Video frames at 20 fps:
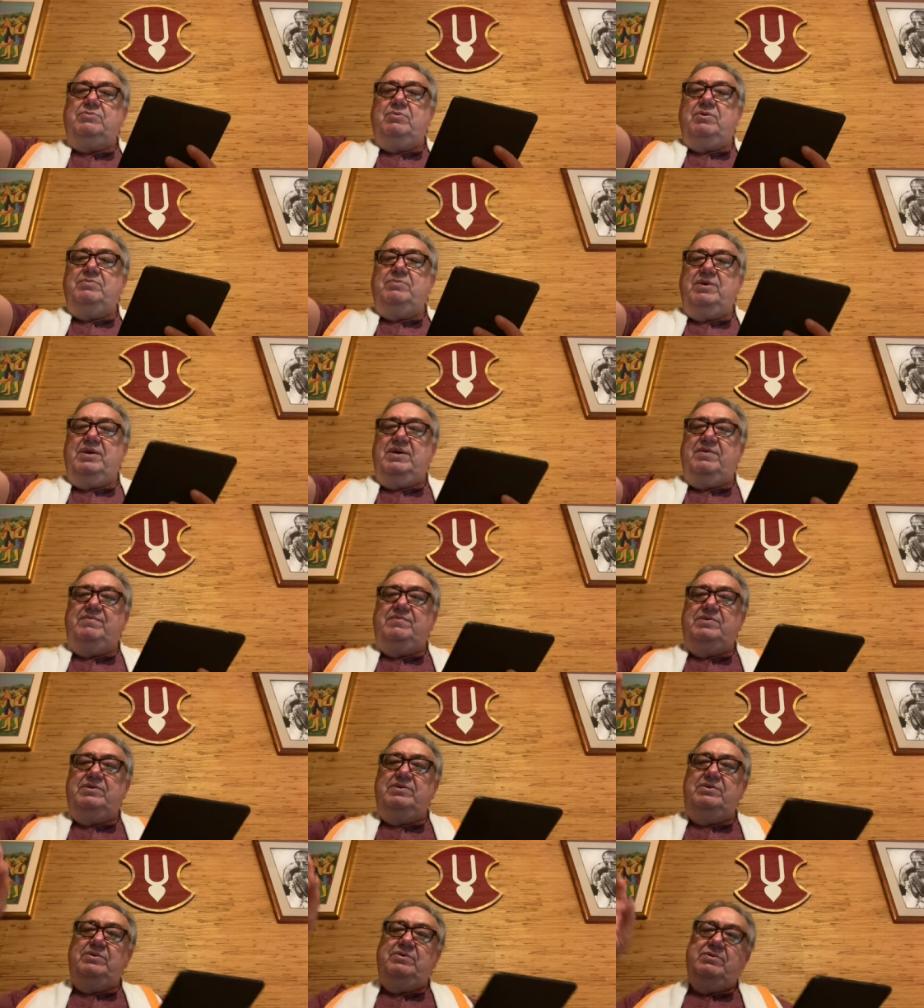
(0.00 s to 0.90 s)
what we have to
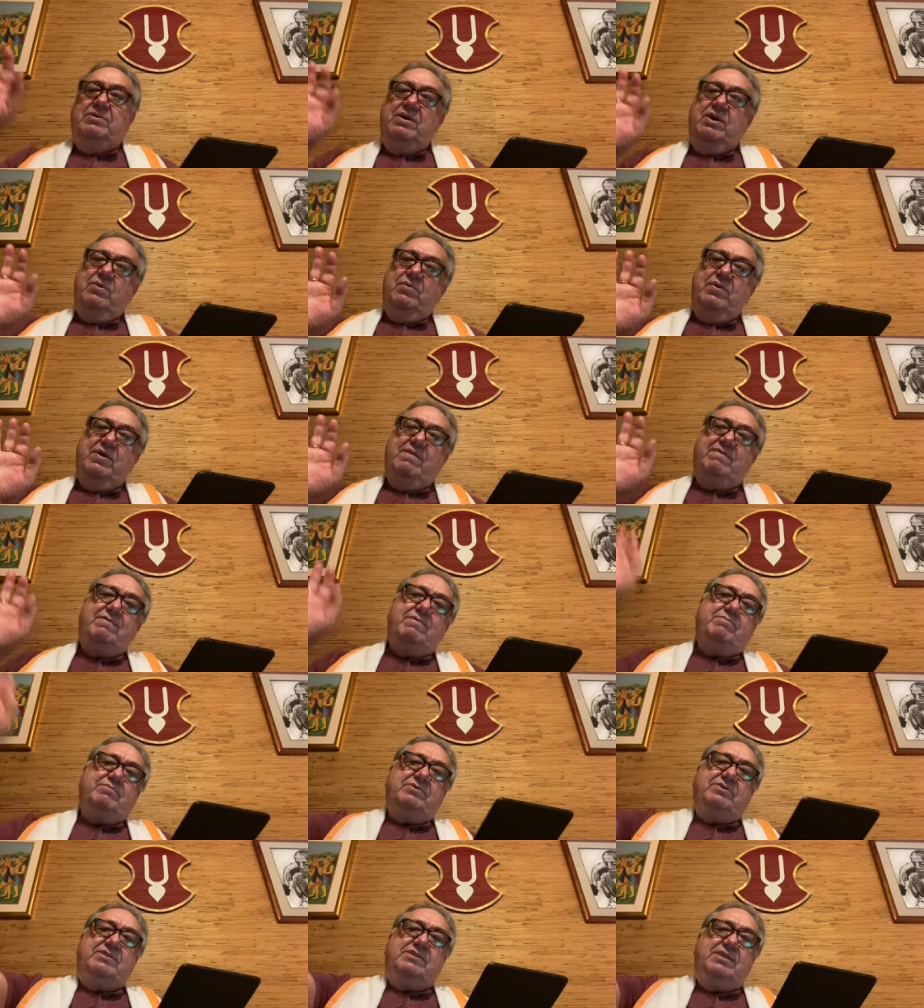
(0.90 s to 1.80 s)
do. We have to
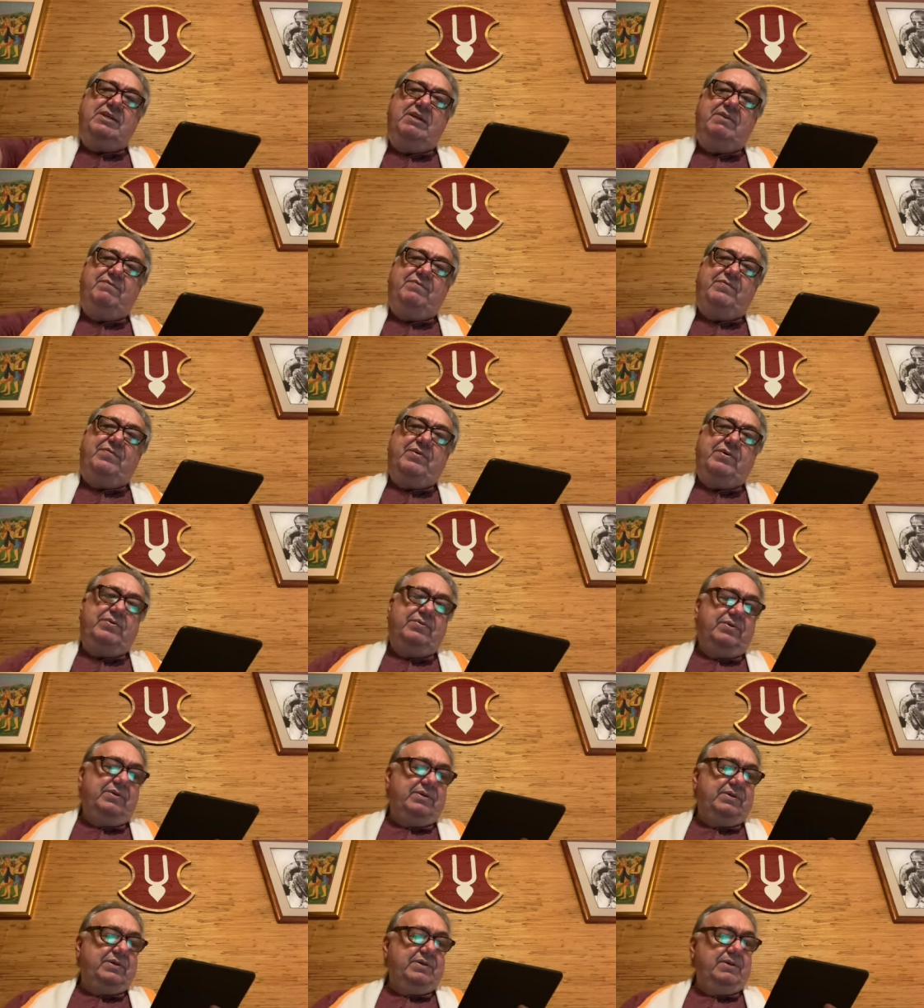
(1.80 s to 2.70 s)
proceed
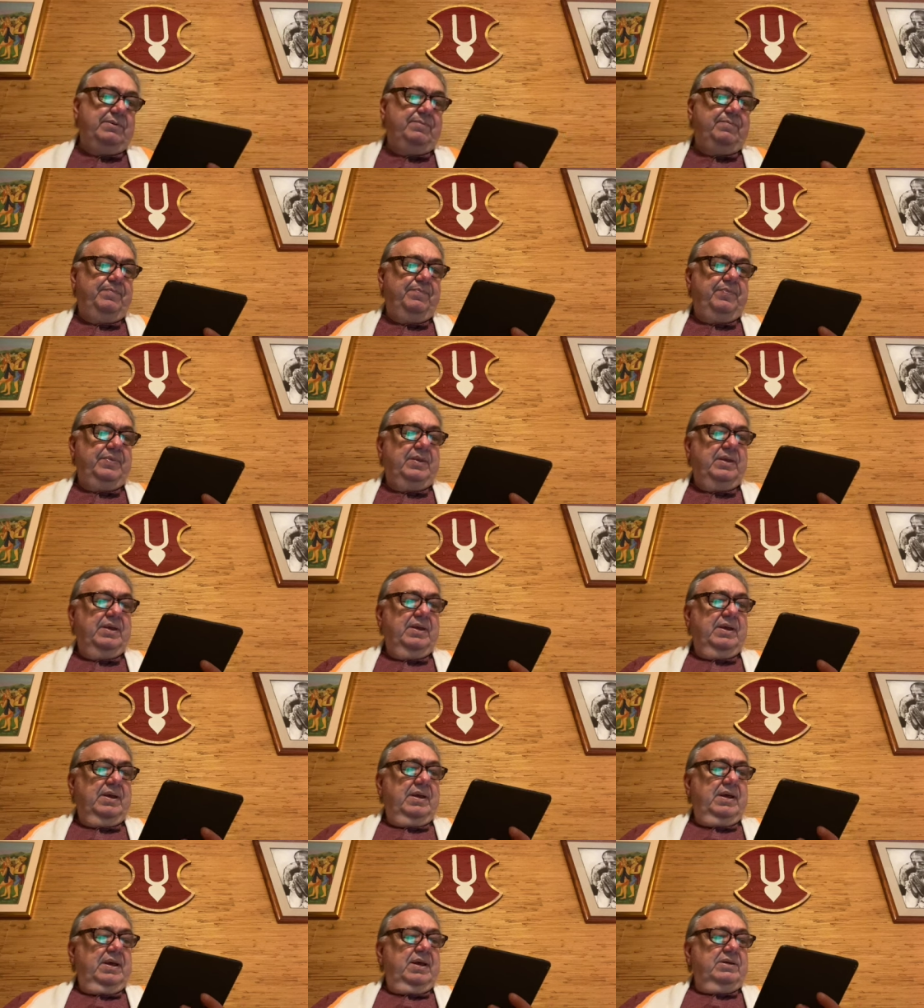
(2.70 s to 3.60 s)
forward.
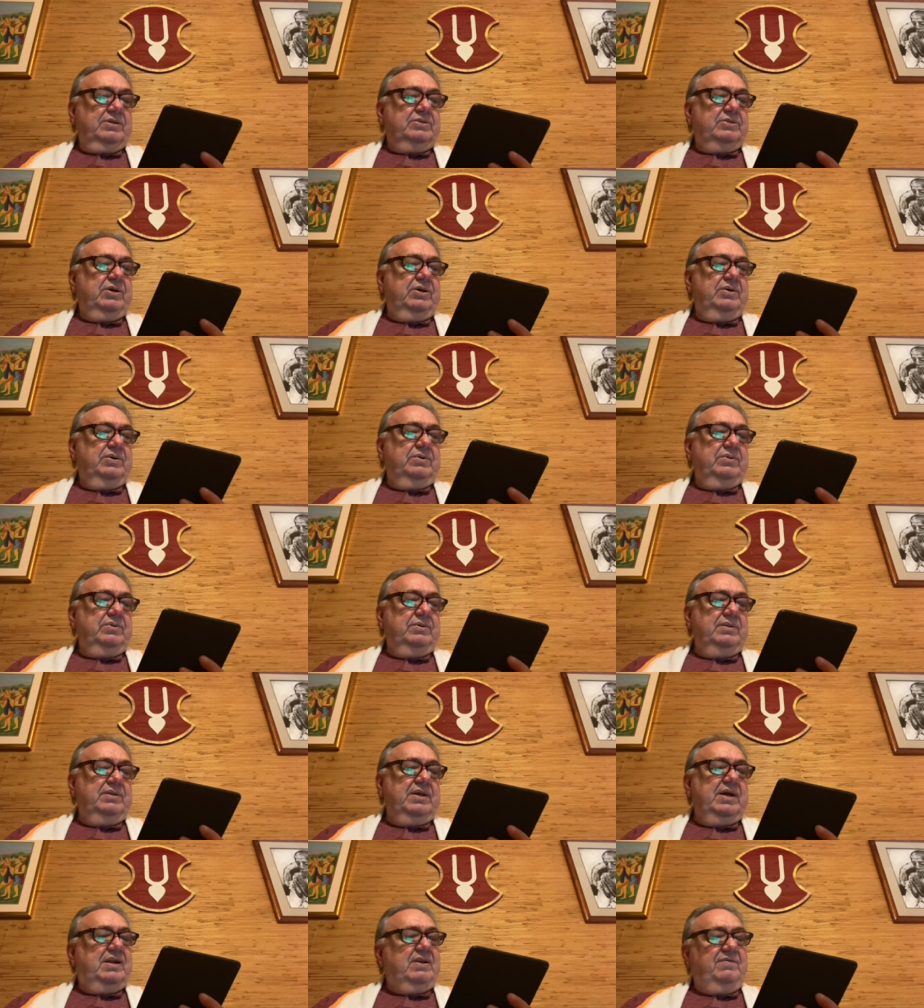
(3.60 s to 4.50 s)
So
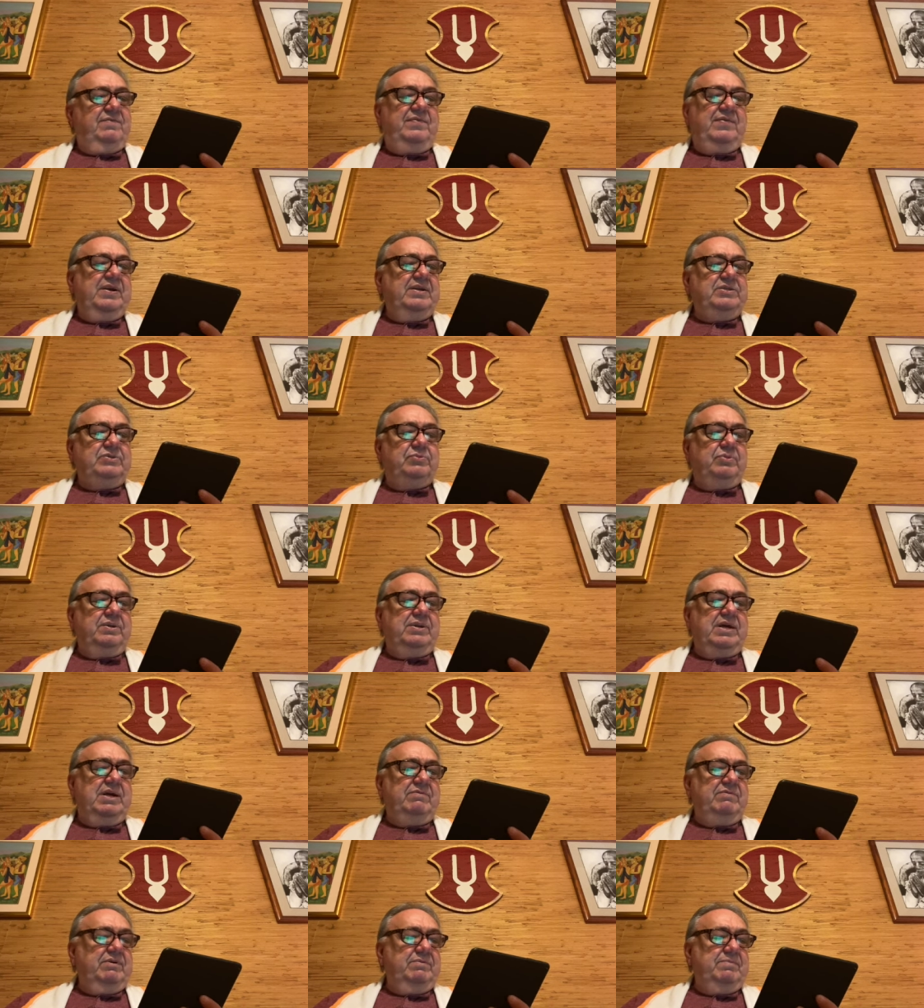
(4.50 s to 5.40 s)
that offense will
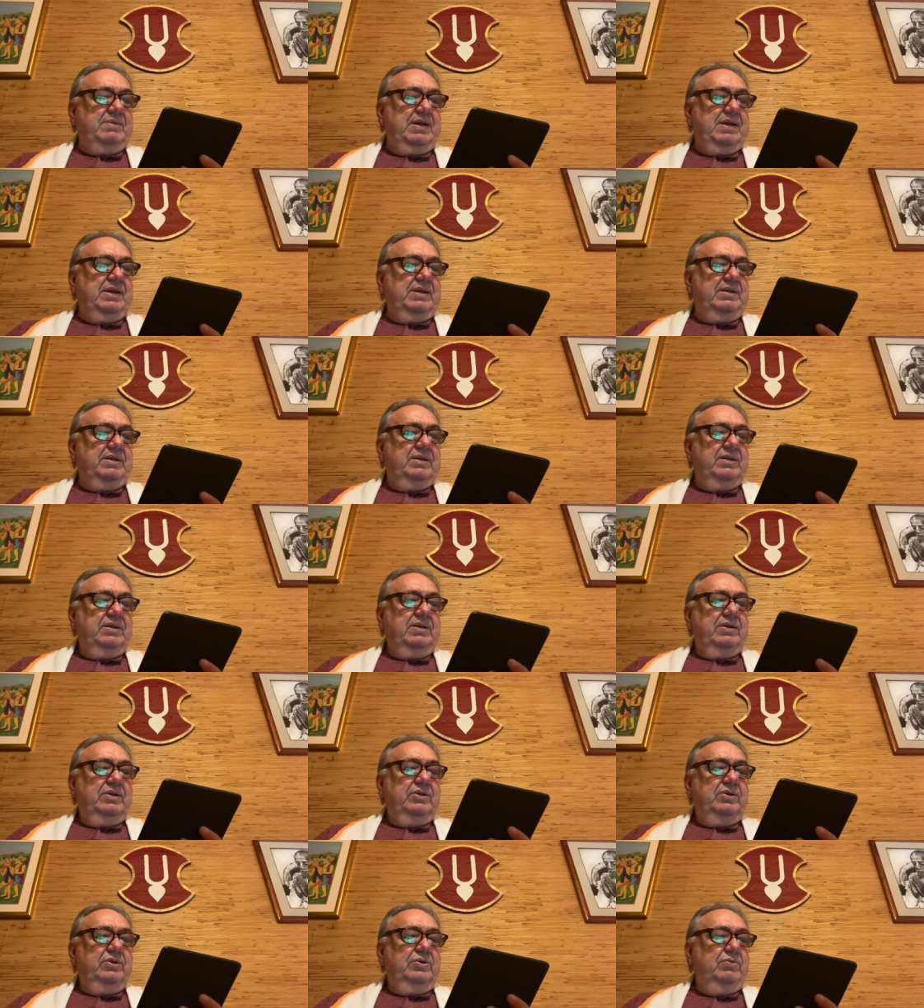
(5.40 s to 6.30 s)
not remain.
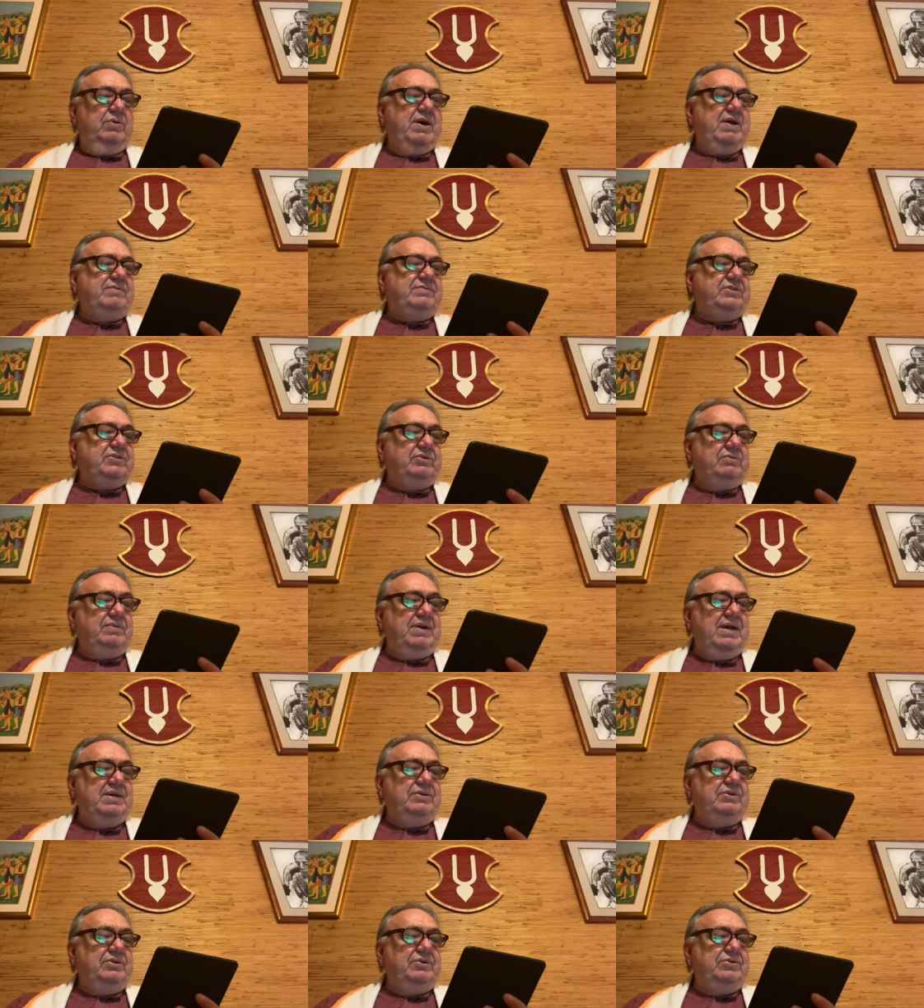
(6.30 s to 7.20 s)
You have
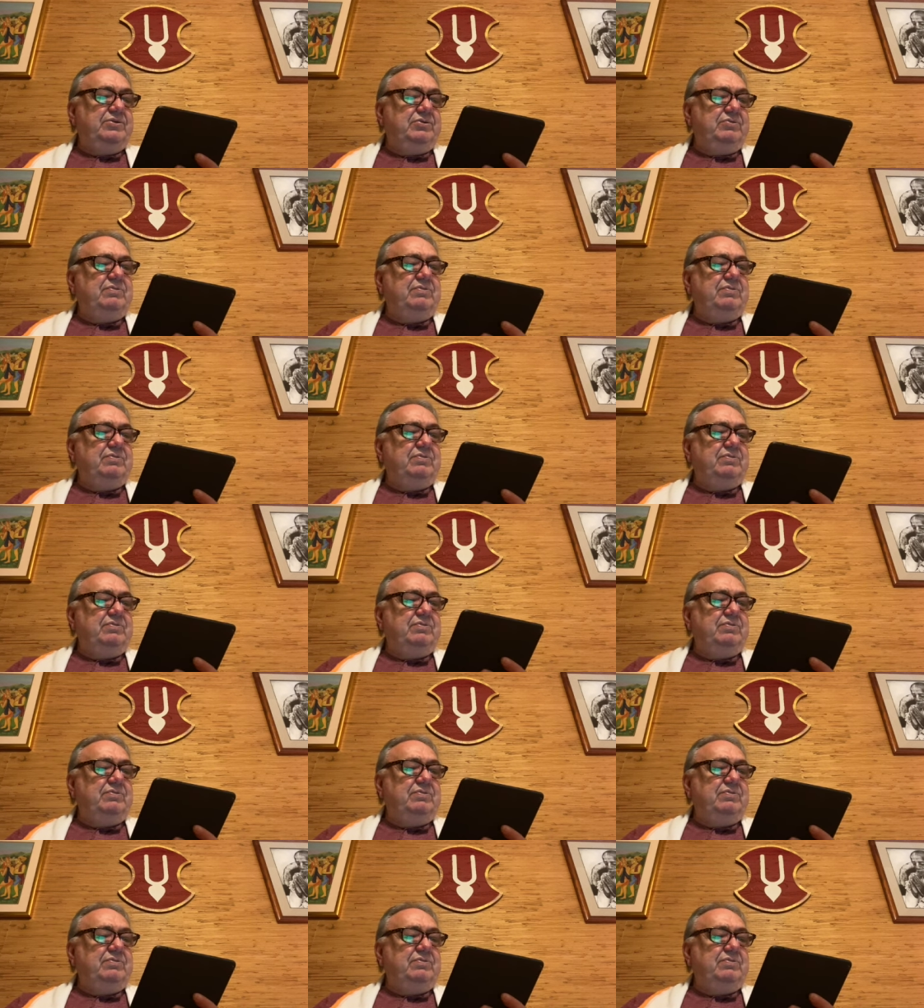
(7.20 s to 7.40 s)
surrendered to